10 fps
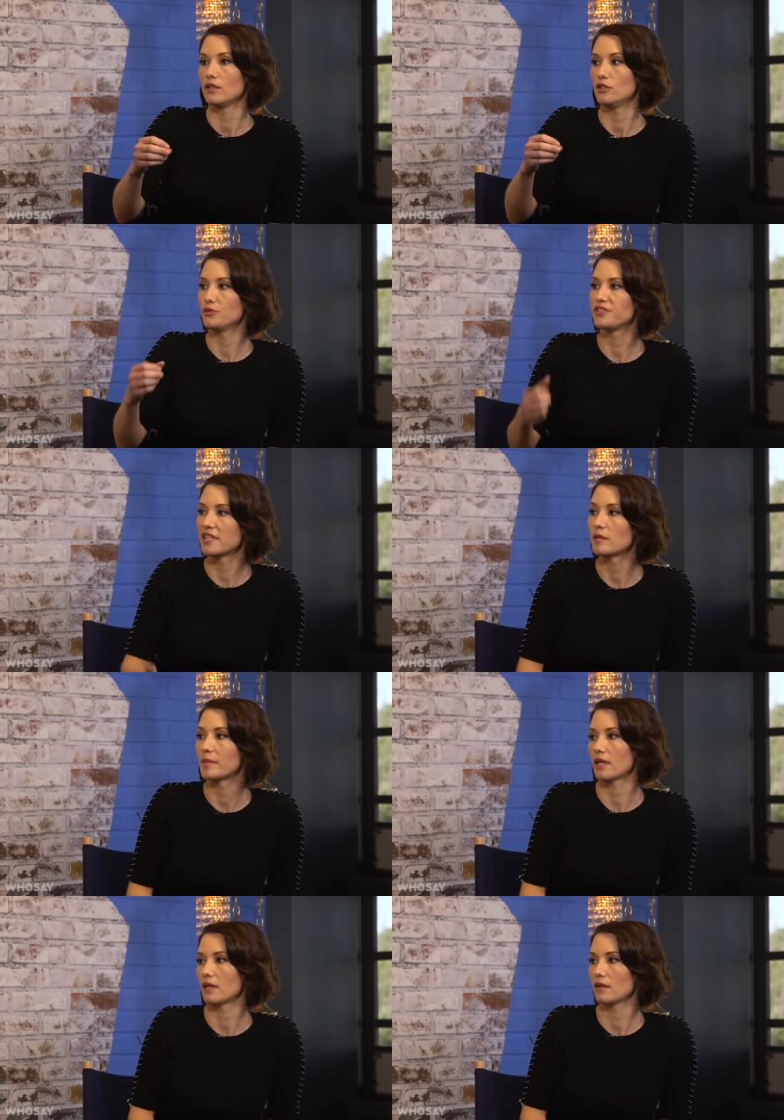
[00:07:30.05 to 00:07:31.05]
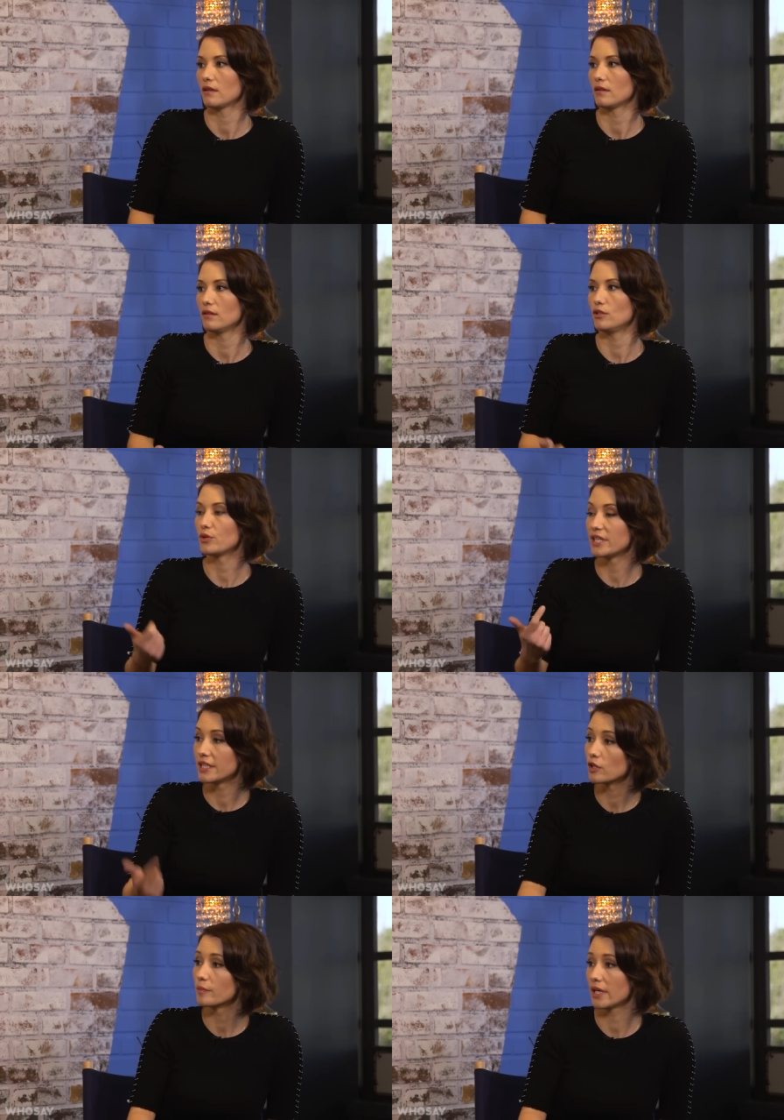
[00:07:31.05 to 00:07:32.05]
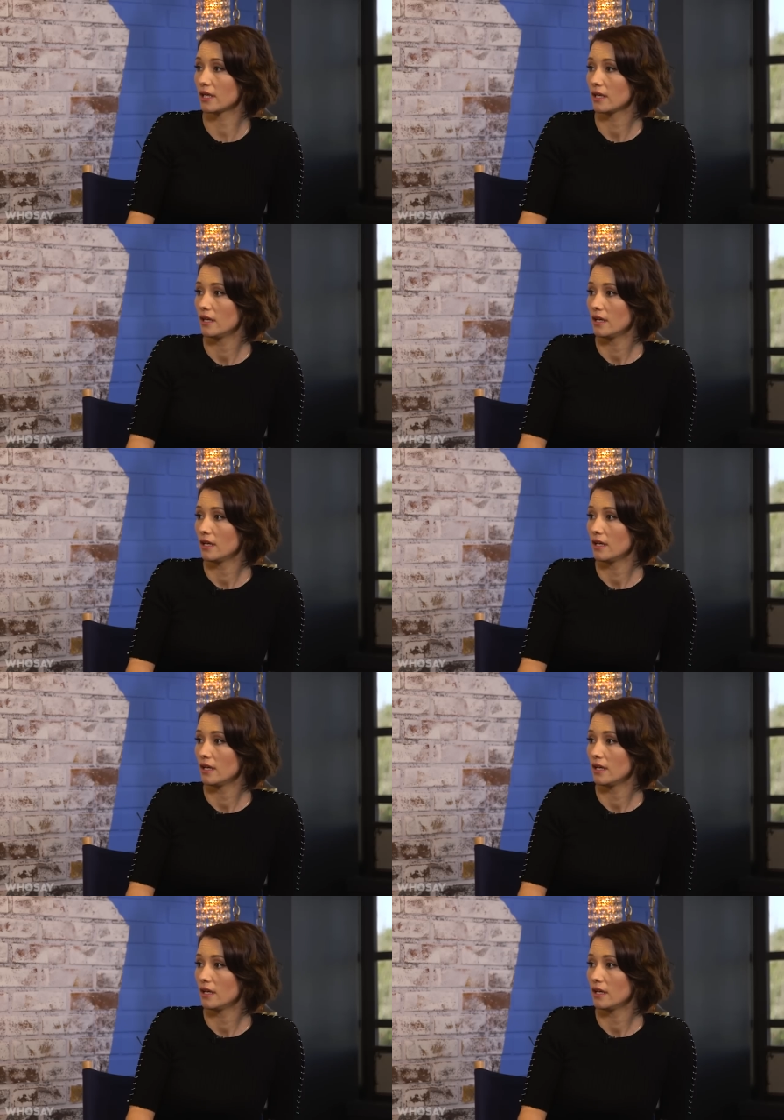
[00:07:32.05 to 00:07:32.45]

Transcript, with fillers: you see me, you right. hear me.